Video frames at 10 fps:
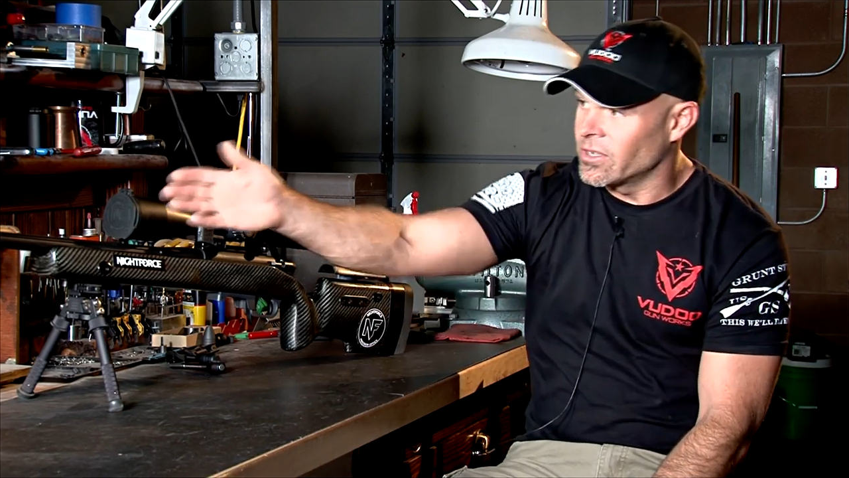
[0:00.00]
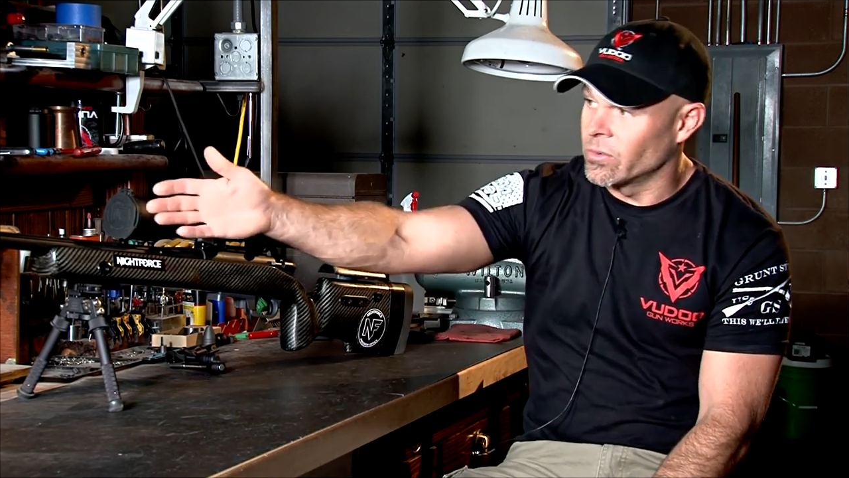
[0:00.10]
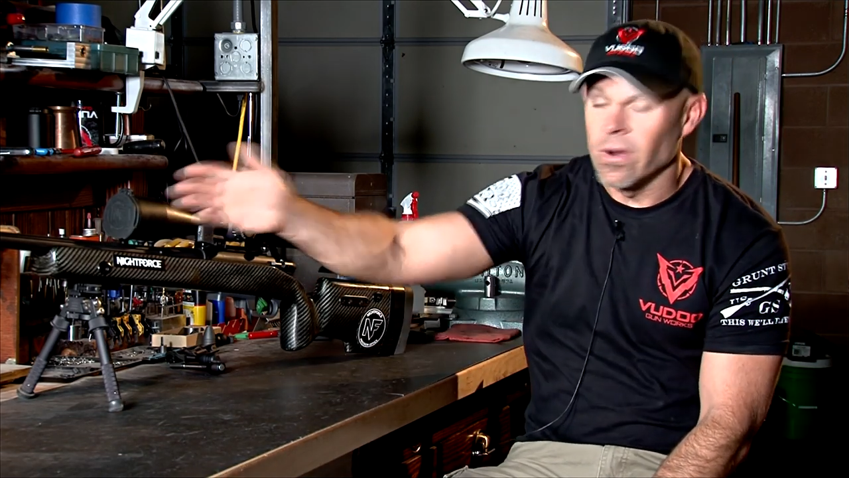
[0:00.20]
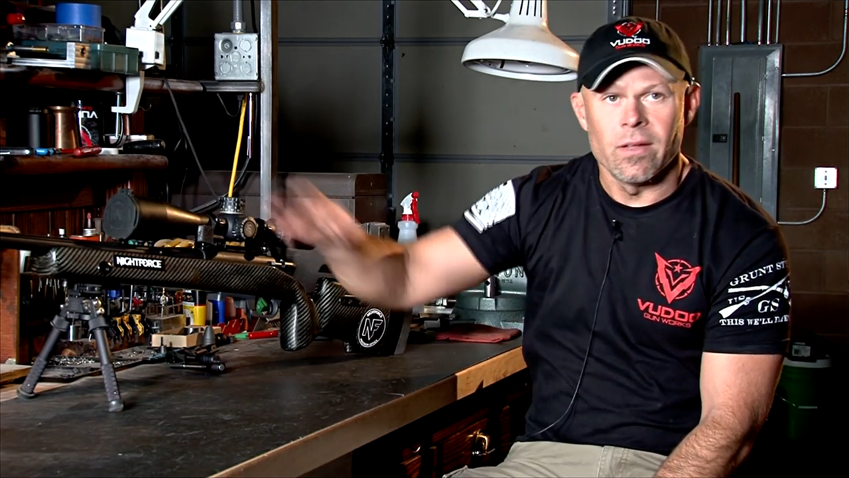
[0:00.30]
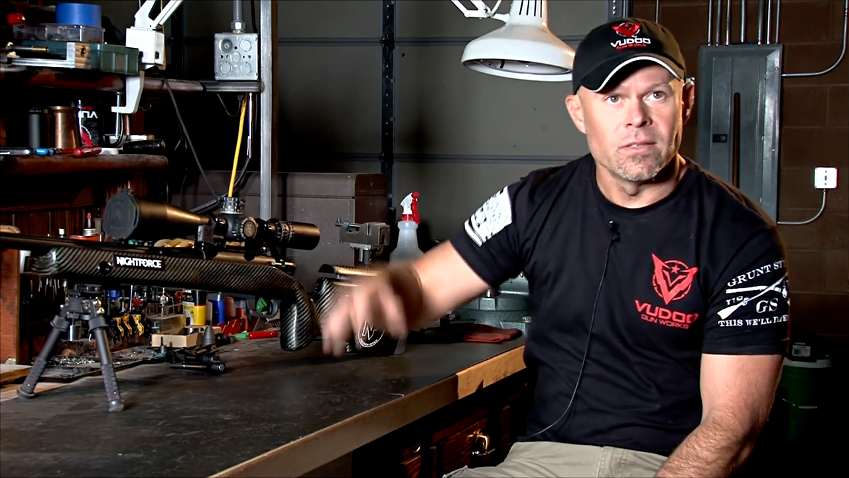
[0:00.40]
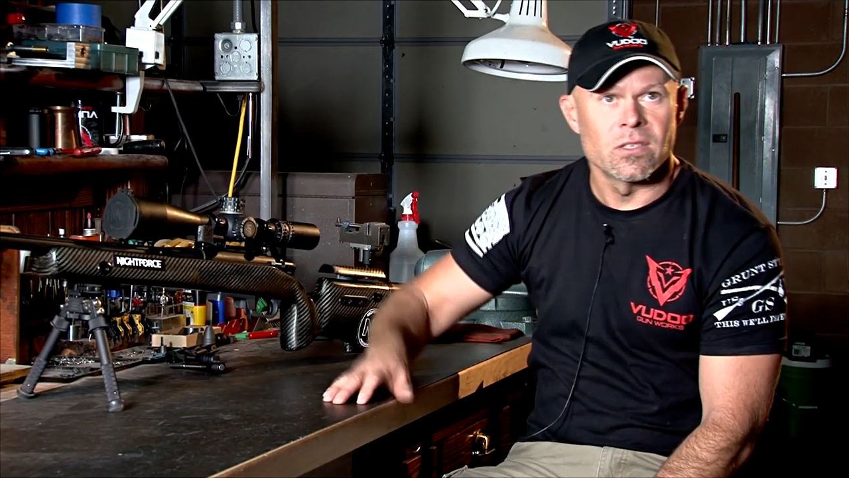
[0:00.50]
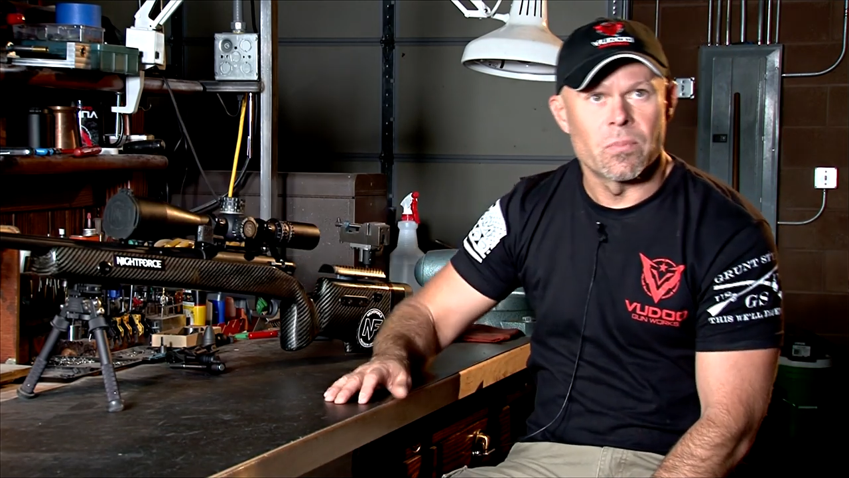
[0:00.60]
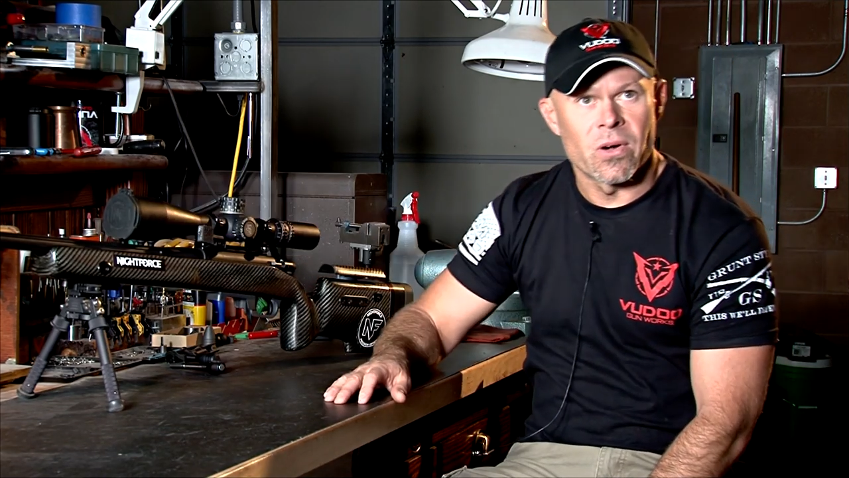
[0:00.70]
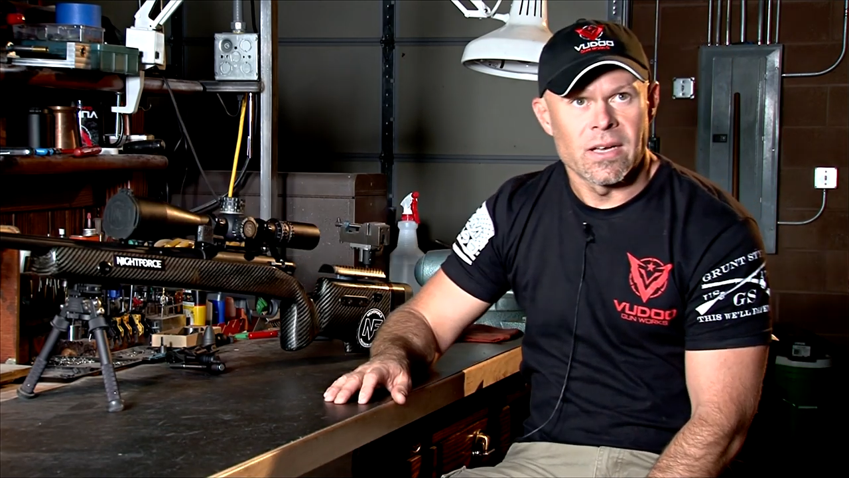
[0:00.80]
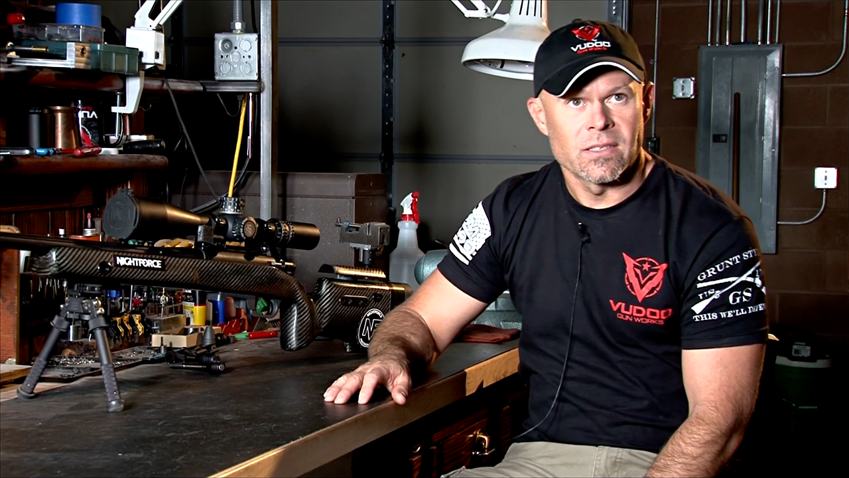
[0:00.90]
to run
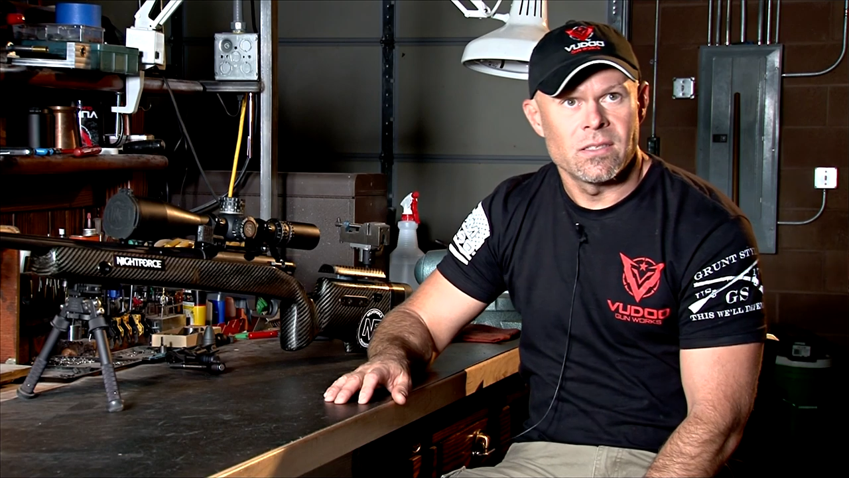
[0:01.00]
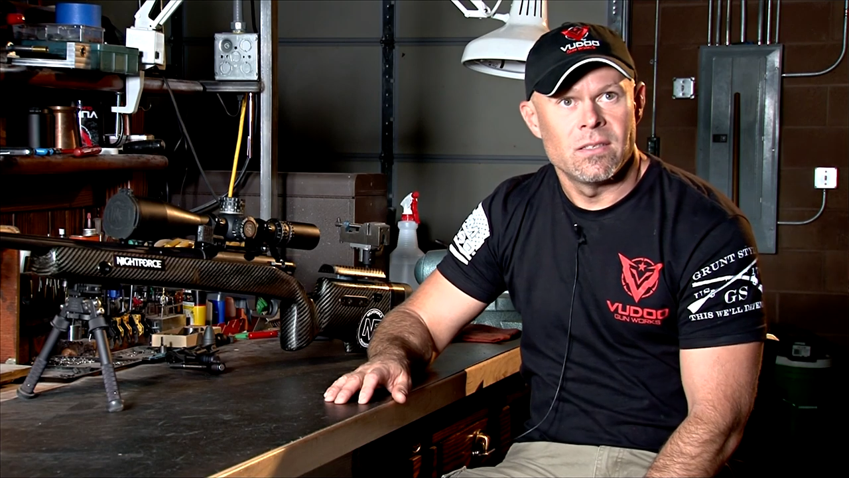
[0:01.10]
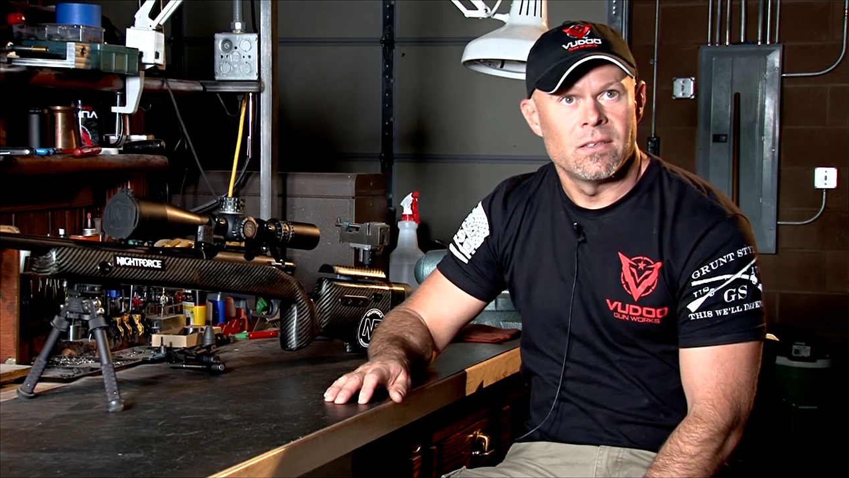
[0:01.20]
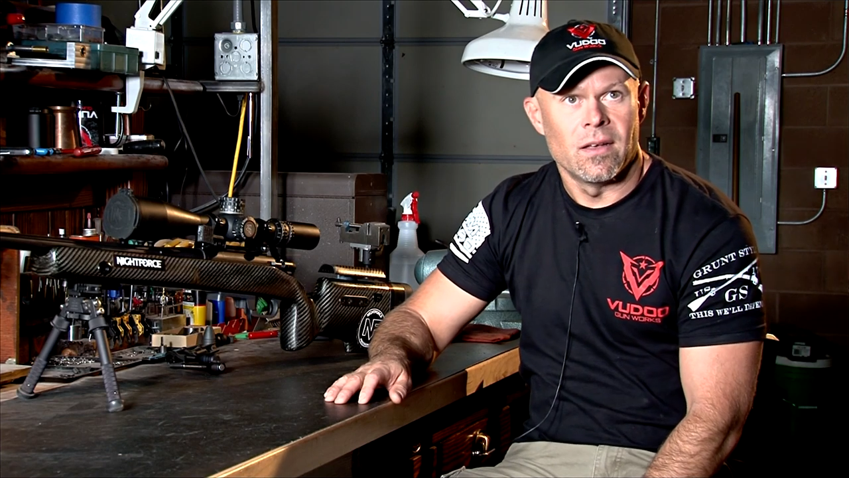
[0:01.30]
suppressed